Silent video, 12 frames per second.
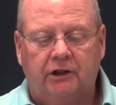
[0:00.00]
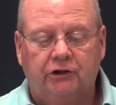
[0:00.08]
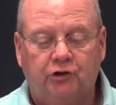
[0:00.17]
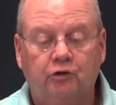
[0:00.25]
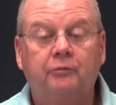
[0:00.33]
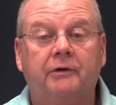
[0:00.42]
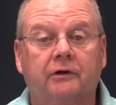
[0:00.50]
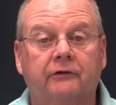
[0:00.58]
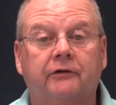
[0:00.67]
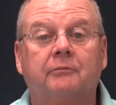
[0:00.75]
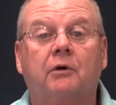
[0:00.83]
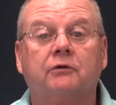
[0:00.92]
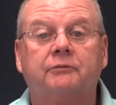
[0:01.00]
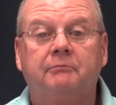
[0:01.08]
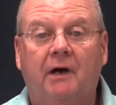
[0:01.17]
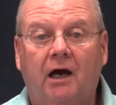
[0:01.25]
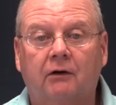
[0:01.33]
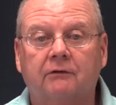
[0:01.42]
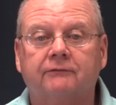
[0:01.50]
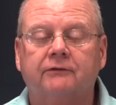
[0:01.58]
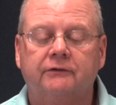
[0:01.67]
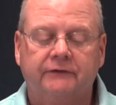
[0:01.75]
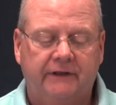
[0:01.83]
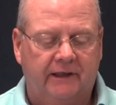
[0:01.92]
you build the most
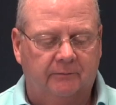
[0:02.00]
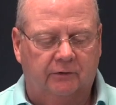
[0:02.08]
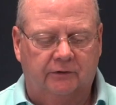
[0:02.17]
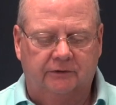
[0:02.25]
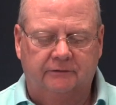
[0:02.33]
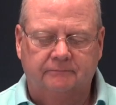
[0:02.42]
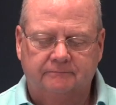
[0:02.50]
powerful neighborhood.